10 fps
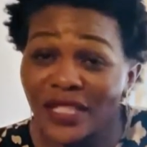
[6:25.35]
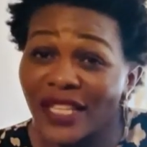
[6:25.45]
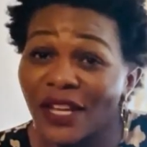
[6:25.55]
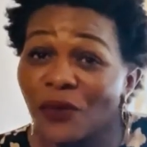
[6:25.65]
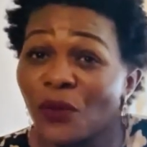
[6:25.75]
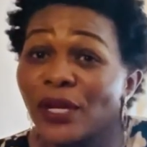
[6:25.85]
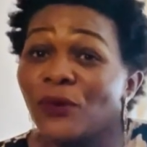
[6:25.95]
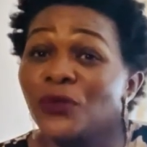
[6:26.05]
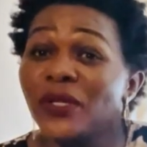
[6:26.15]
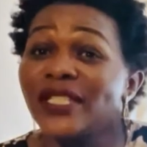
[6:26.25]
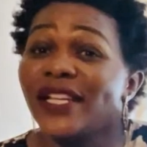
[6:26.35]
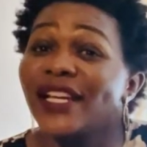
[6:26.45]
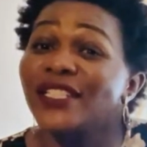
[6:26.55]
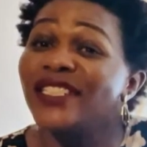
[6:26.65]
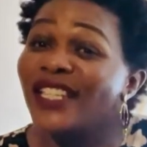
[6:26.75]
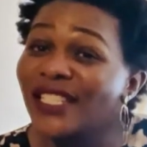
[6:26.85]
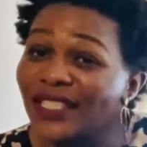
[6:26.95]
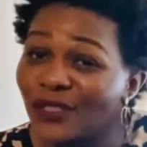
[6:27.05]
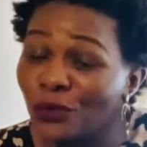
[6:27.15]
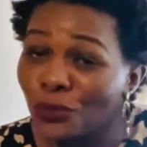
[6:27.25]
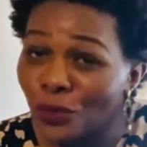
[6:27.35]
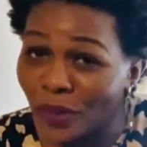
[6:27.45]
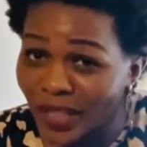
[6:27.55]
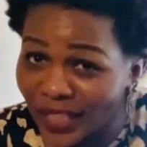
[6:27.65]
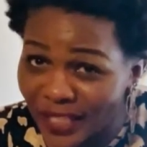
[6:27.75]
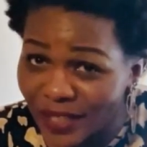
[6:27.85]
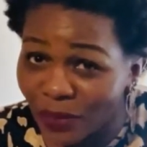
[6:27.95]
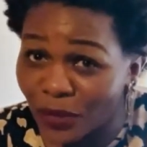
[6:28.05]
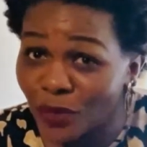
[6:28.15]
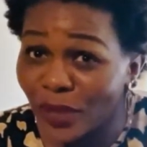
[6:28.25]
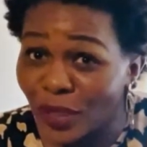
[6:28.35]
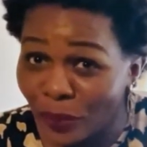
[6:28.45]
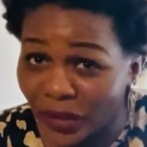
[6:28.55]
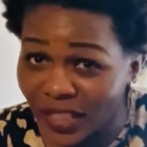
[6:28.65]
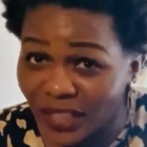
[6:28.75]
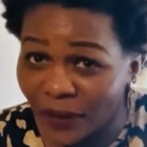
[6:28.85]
are not gonna kutoitika just due to pregnancy because pani pressure.